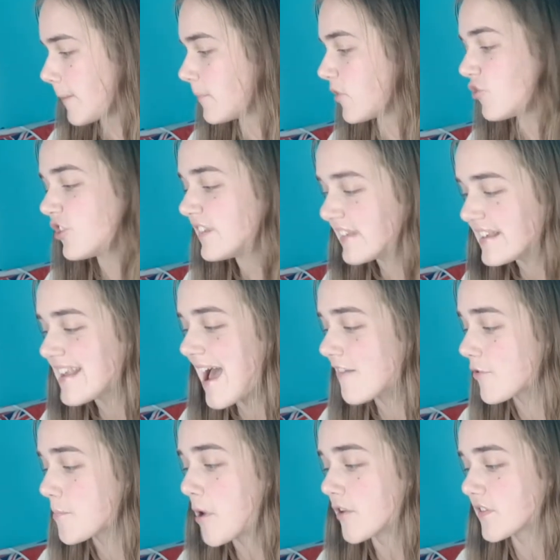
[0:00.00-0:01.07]
She didn't
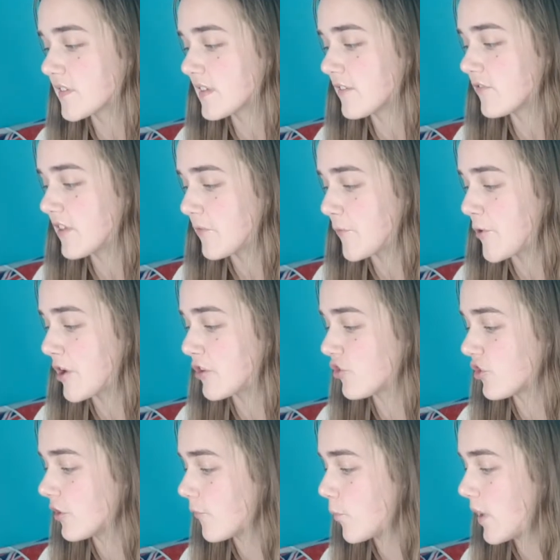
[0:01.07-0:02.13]
have a positive
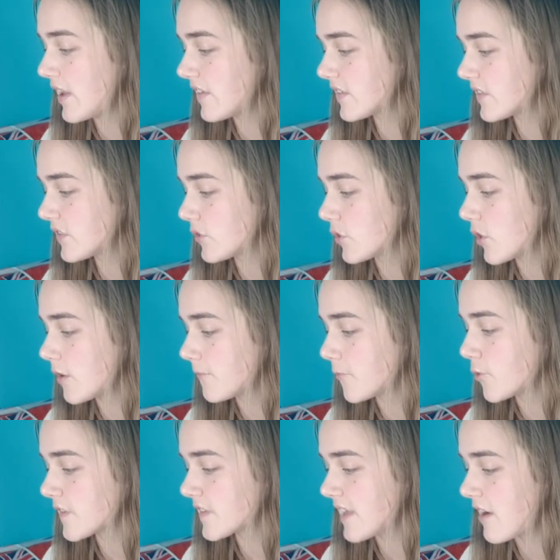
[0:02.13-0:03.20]
differential of winners to
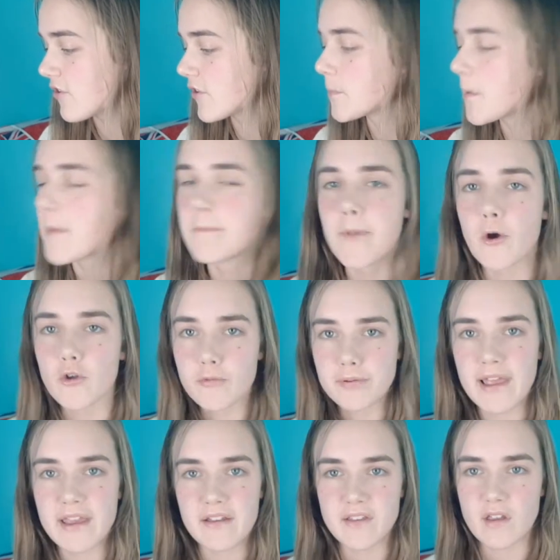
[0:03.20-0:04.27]
unforced errors, but both
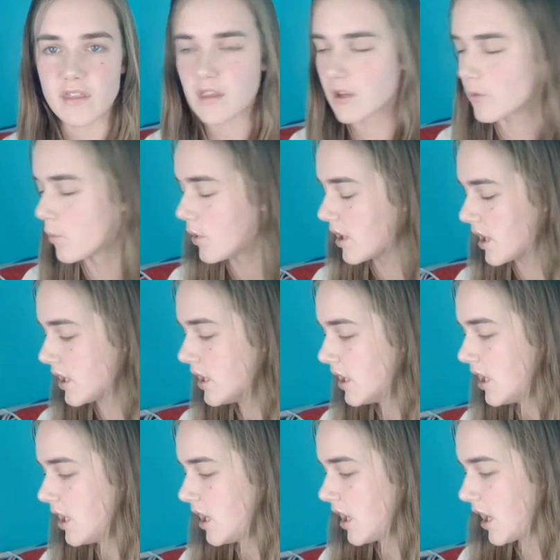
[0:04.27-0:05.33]
players, I think, were
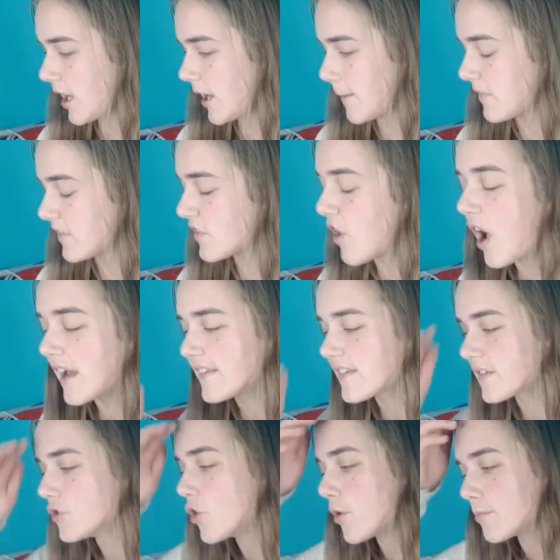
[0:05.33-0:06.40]
tight
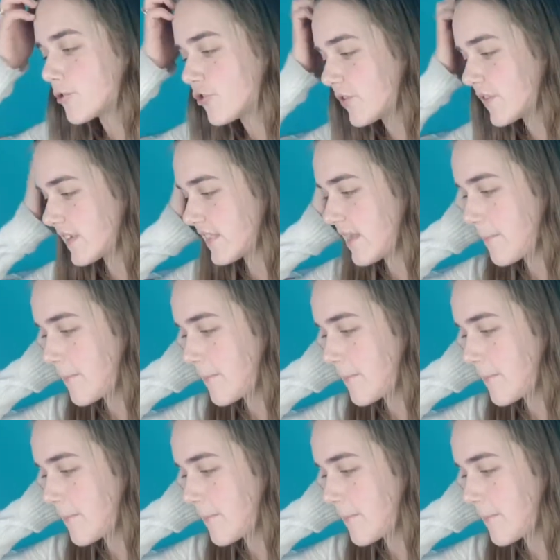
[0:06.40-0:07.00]
and not producing their